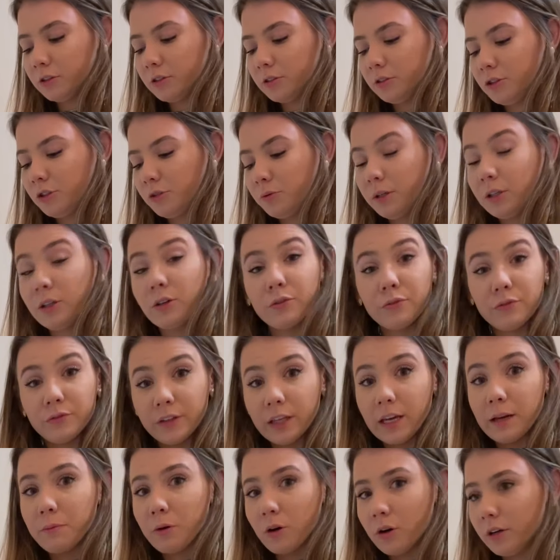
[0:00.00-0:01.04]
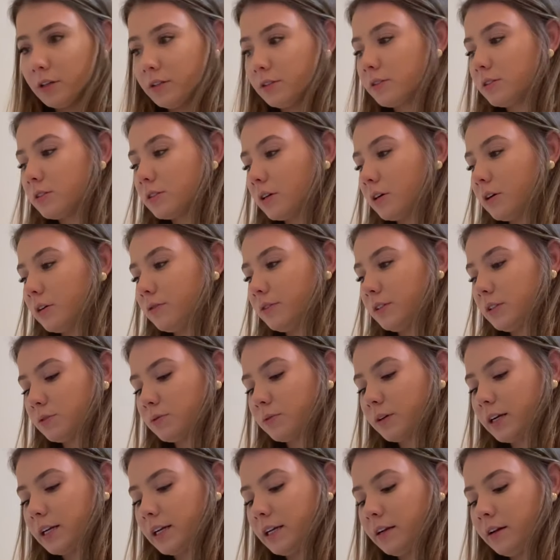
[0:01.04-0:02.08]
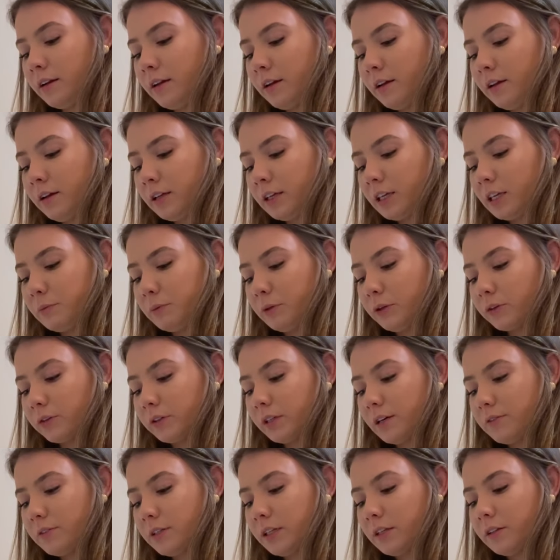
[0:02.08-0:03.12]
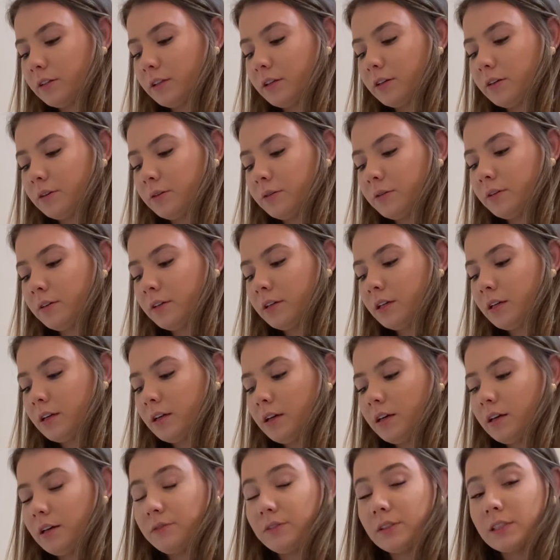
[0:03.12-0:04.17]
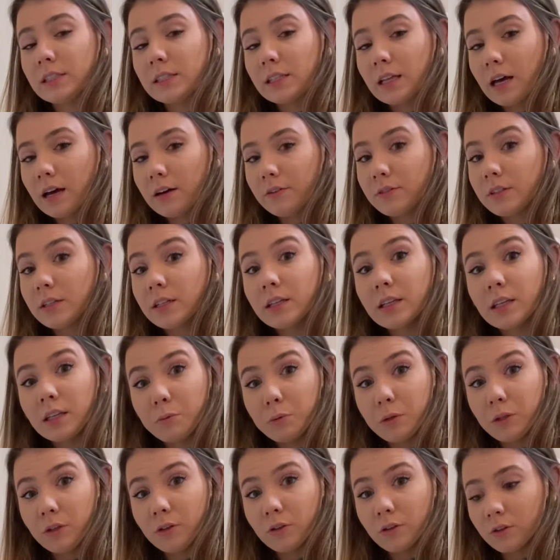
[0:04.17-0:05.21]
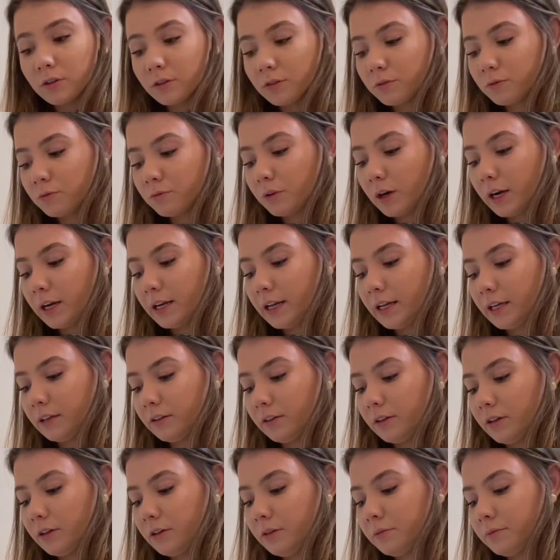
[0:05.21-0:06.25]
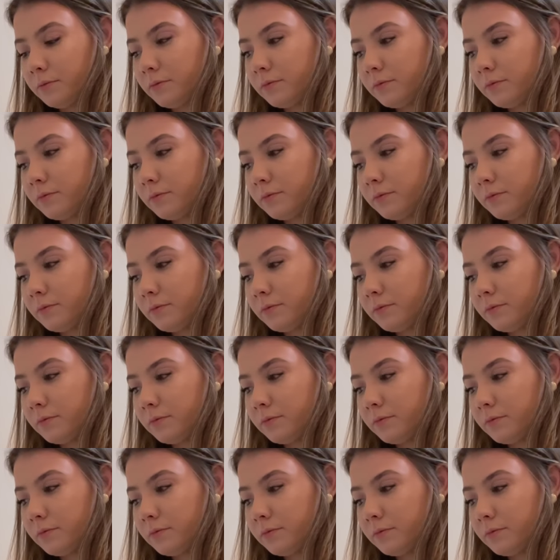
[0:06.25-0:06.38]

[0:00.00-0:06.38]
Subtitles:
doing your flam on. So if it's right, keeping your left hand low. If it's left, keeping your right hand low.